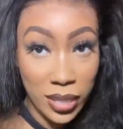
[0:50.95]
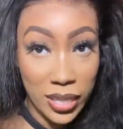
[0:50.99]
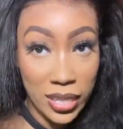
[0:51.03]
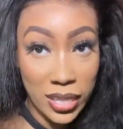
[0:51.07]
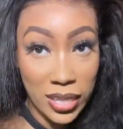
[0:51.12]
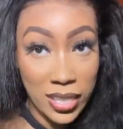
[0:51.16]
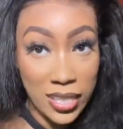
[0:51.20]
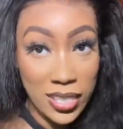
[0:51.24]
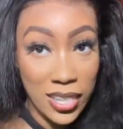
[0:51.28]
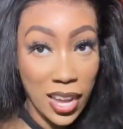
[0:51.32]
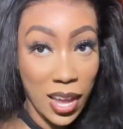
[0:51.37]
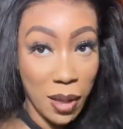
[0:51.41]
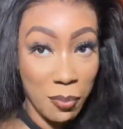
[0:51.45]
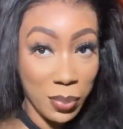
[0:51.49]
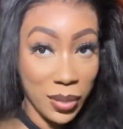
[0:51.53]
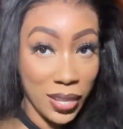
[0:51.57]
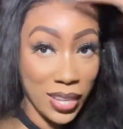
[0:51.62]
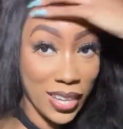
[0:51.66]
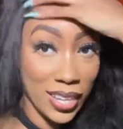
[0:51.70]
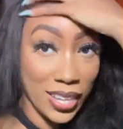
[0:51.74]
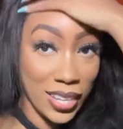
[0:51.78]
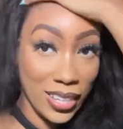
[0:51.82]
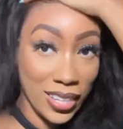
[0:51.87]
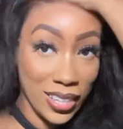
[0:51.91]
good job
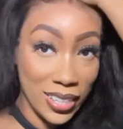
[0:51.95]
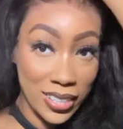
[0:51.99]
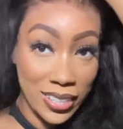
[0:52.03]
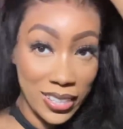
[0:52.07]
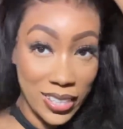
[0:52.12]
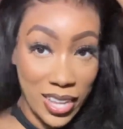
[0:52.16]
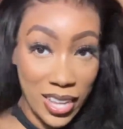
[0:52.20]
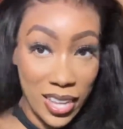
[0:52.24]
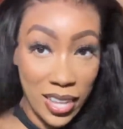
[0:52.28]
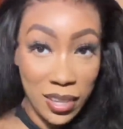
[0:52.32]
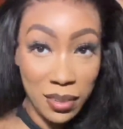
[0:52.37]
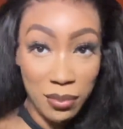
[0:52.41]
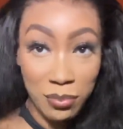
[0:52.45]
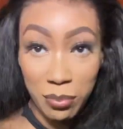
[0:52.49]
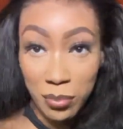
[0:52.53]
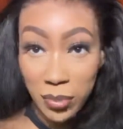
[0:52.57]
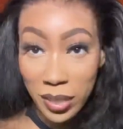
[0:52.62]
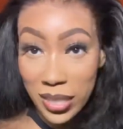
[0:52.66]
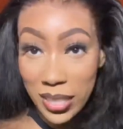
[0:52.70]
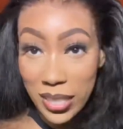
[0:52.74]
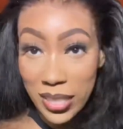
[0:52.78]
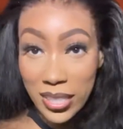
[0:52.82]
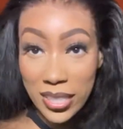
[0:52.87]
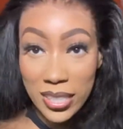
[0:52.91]
plucking this time.
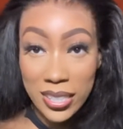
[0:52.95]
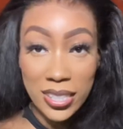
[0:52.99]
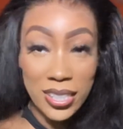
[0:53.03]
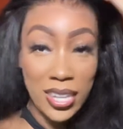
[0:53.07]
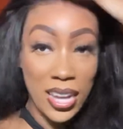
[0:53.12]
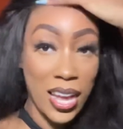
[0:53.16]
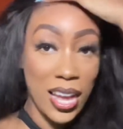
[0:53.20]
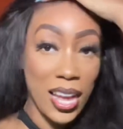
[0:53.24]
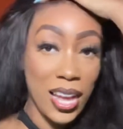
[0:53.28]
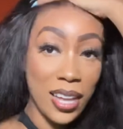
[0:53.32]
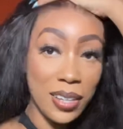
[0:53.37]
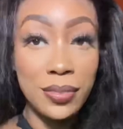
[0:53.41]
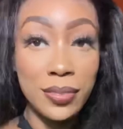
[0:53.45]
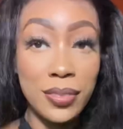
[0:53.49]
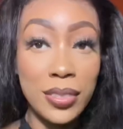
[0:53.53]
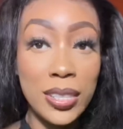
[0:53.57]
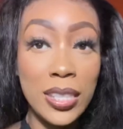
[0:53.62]
Pretty good job.